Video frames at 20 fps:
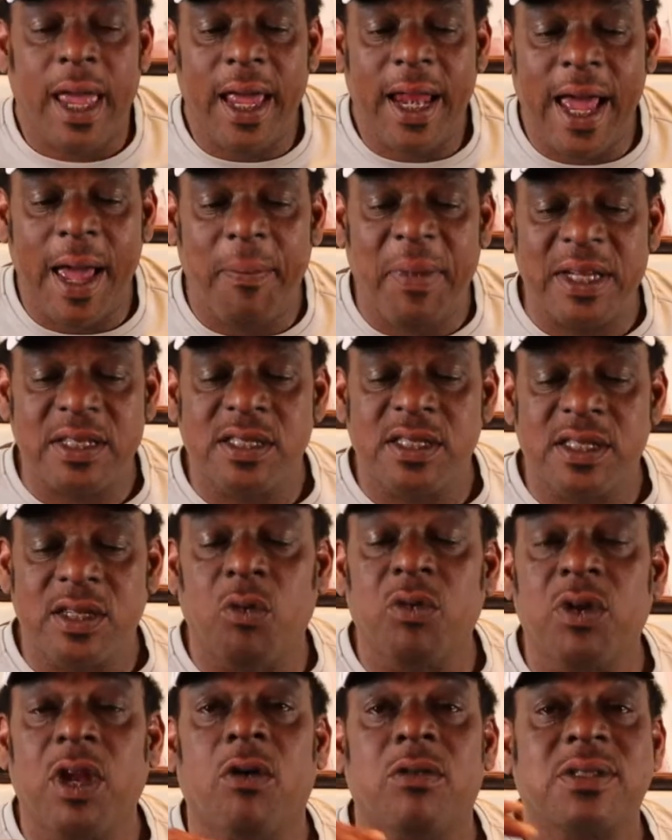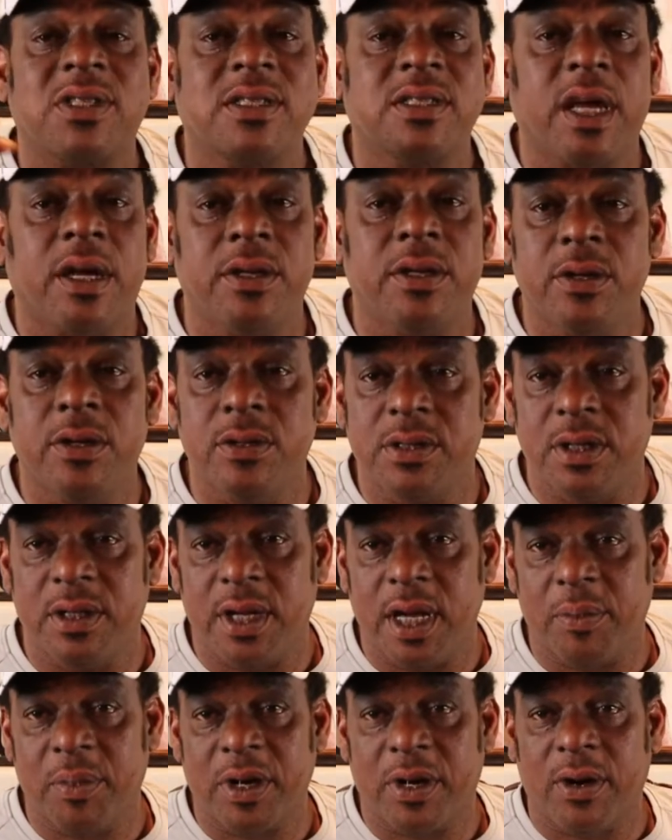It had been so long since I used a
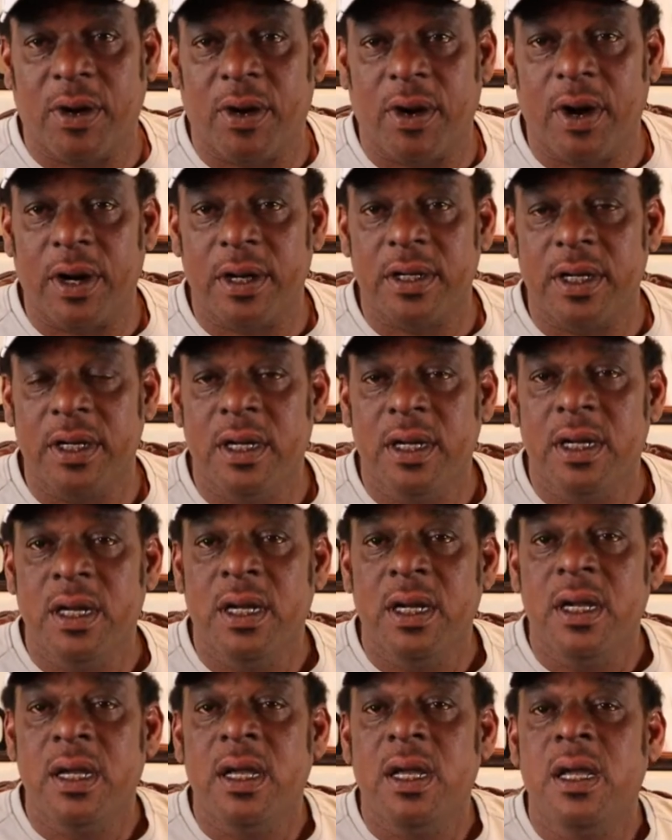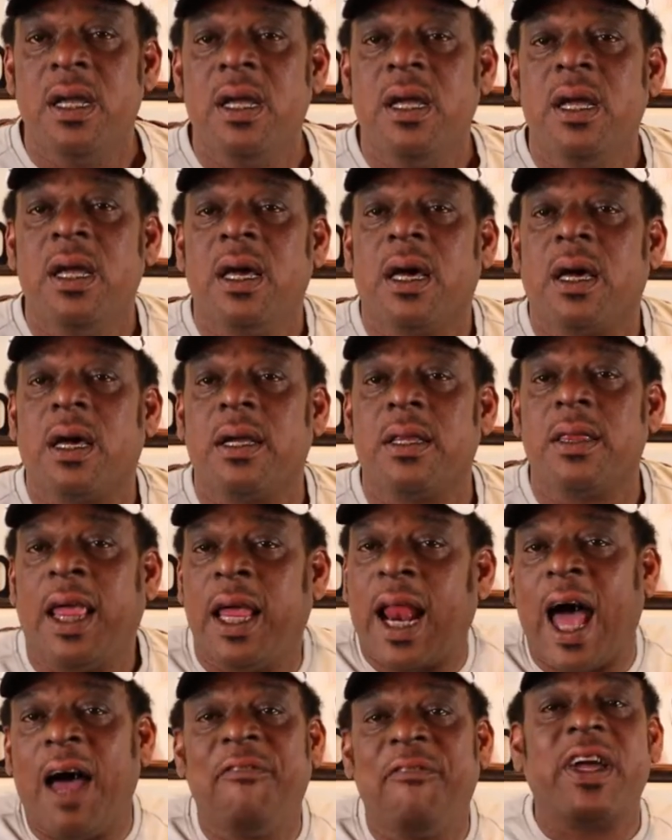debit card
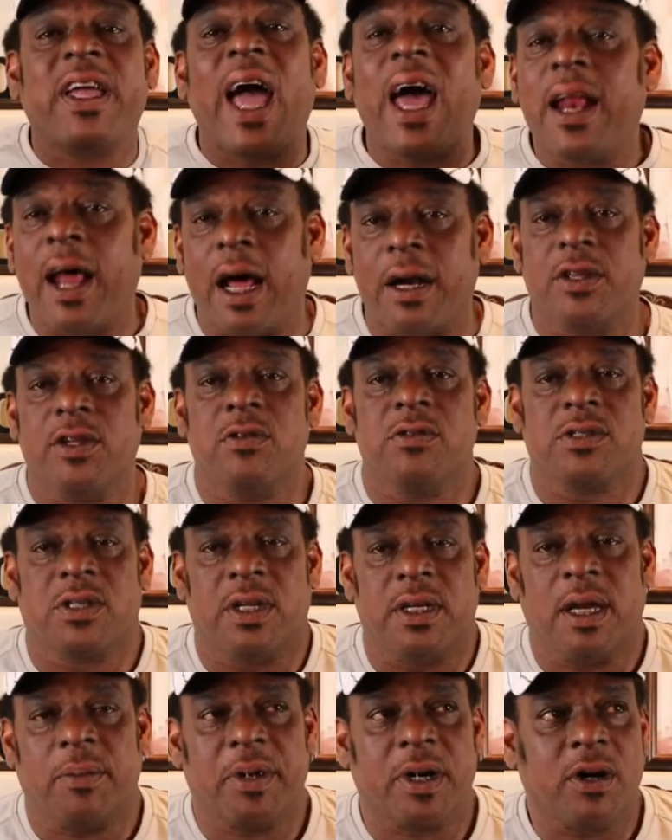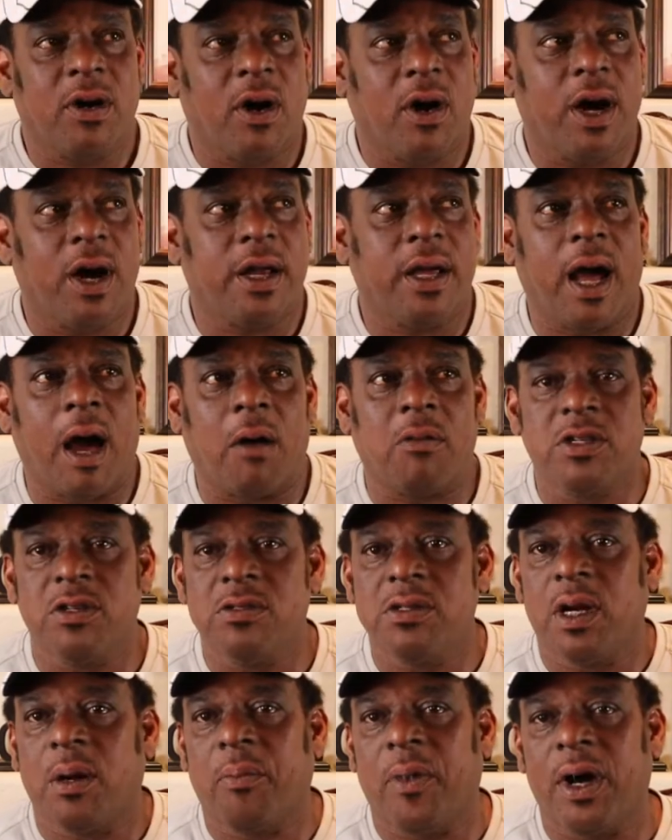that I forgot how to use the debit card. I was
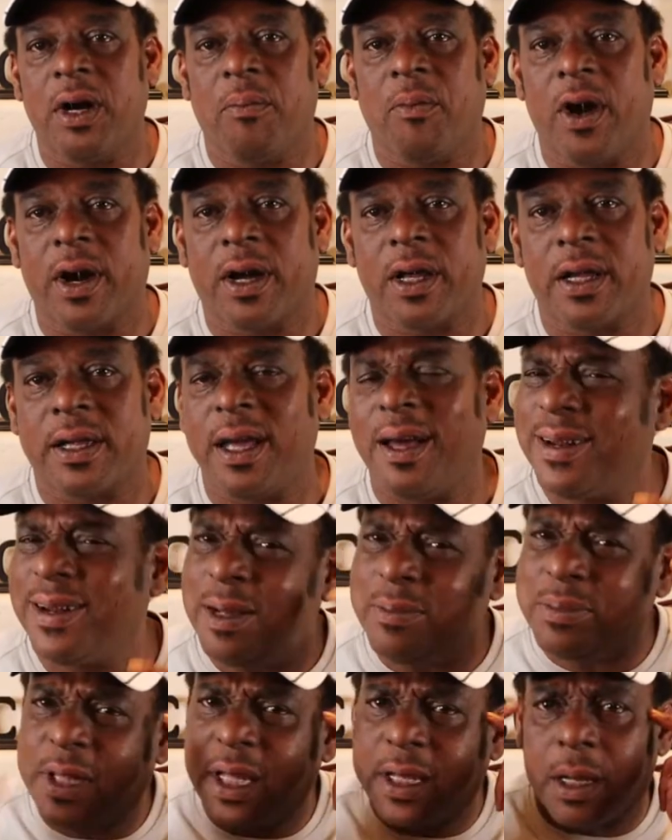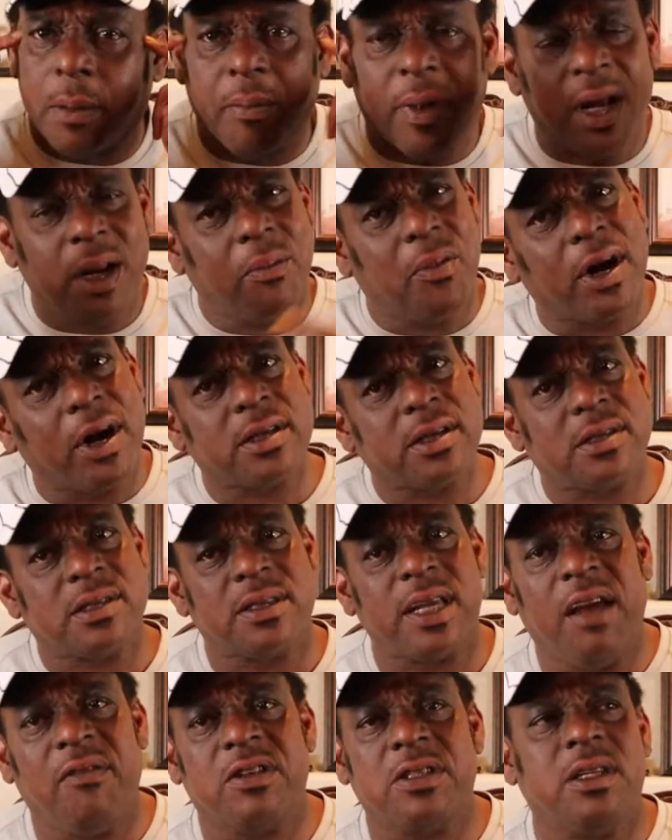using a money market account, and I'm thinking money market
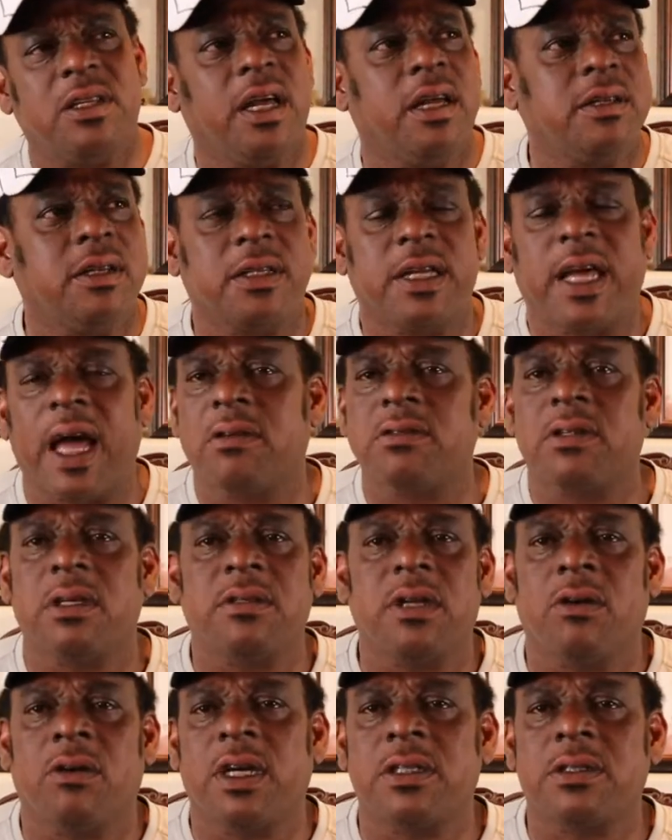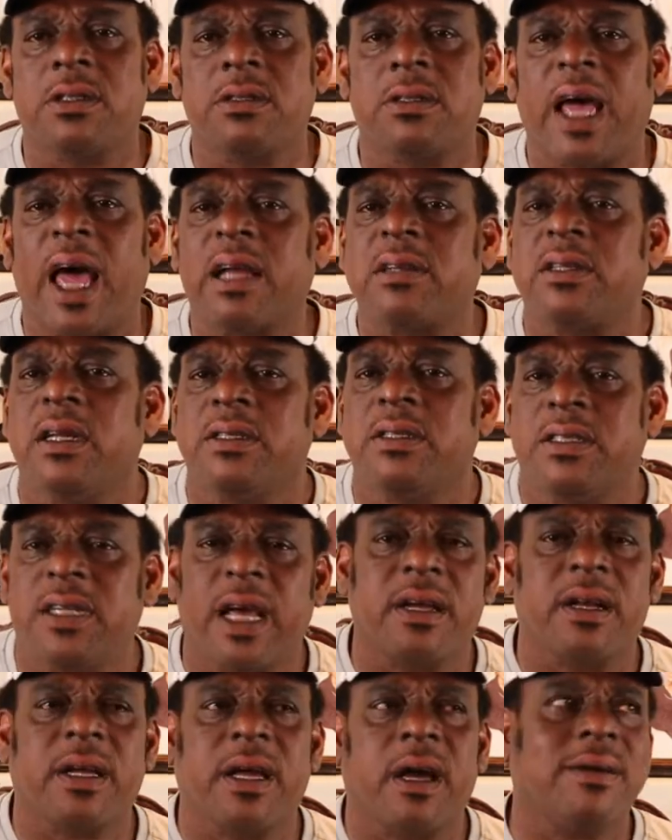savings. And the guy was like, "No, that's actually a
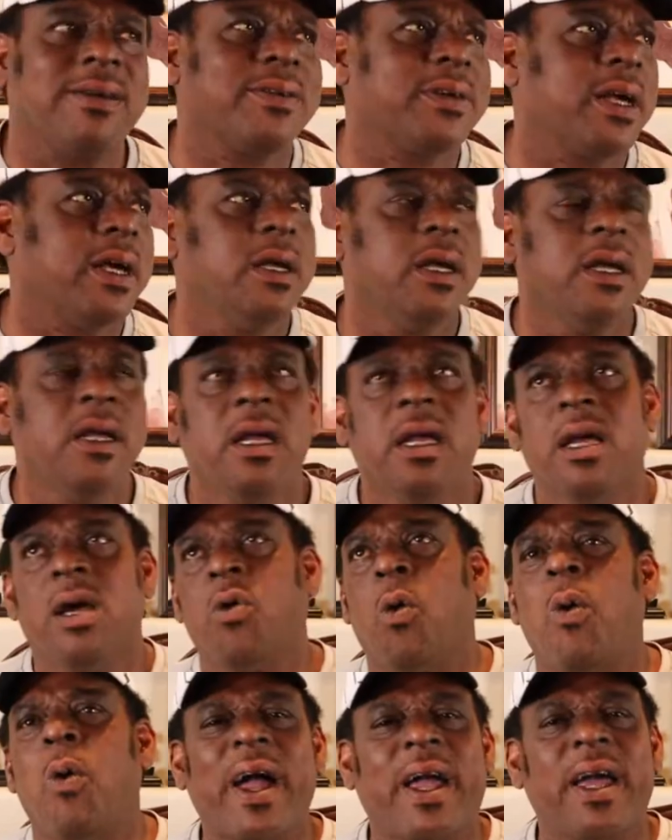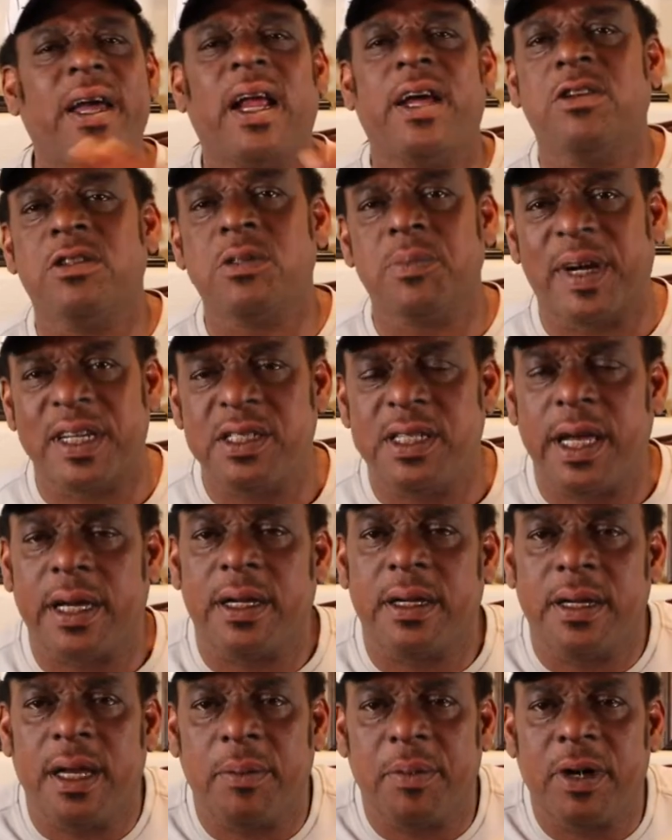checking account." Okay, well, why can't I use my
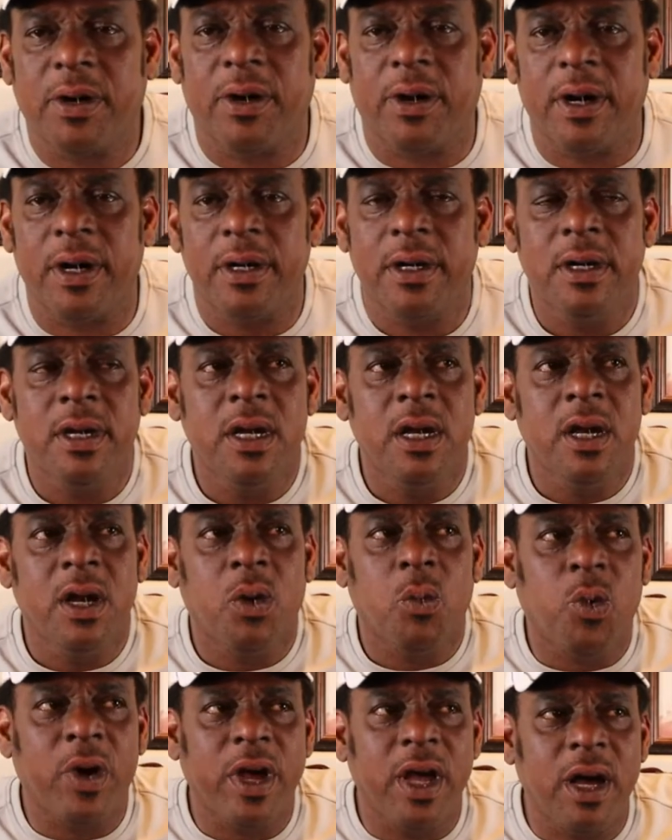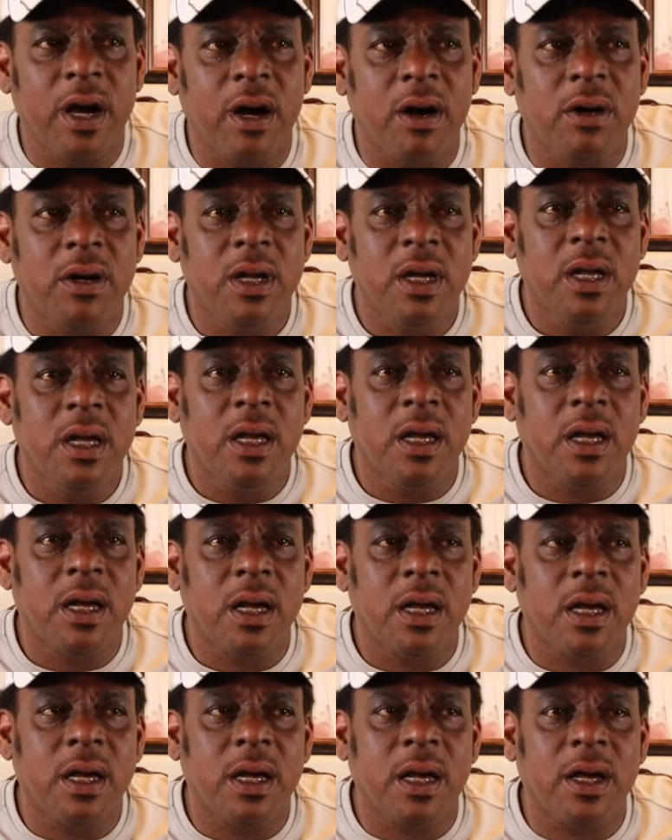checking debit card? Well,
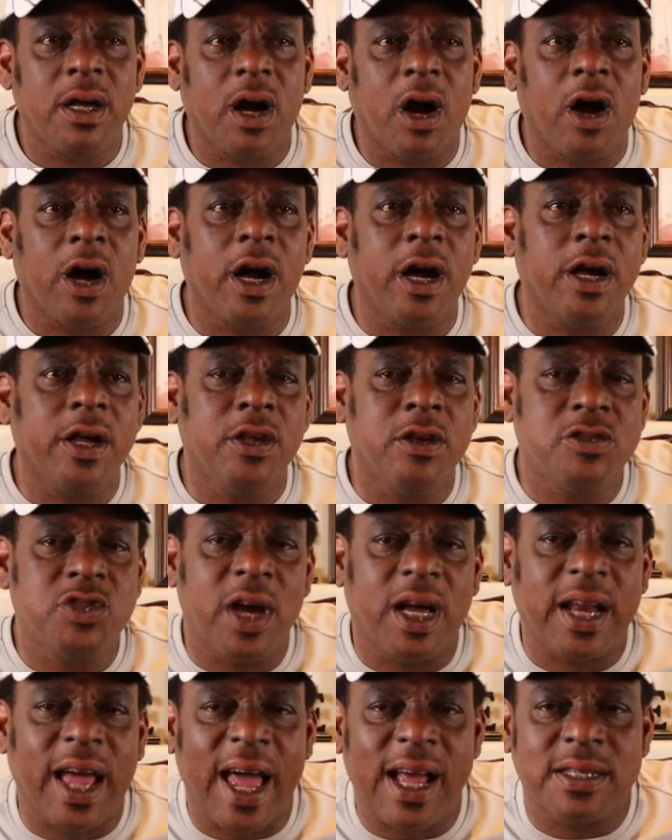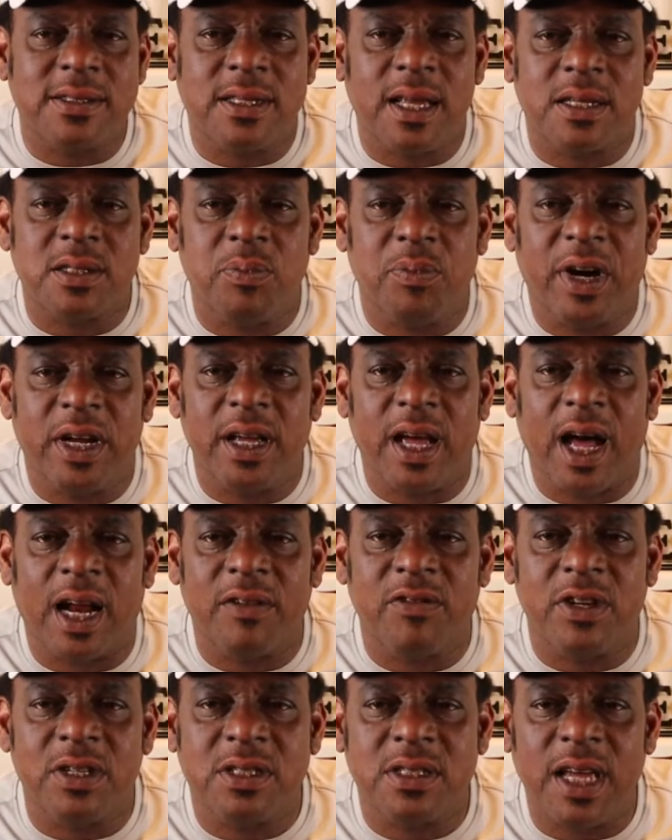you're trying to access money
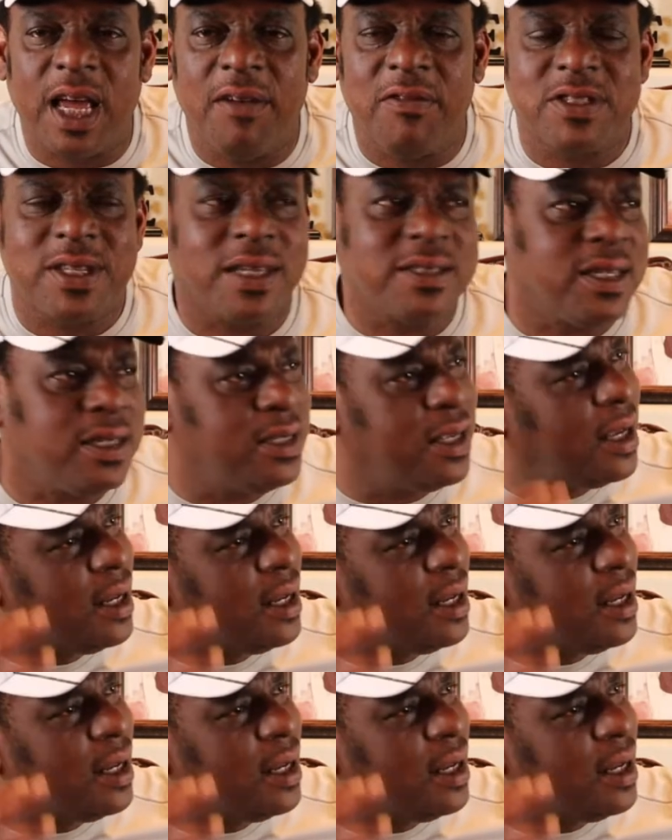out of your savings. I said,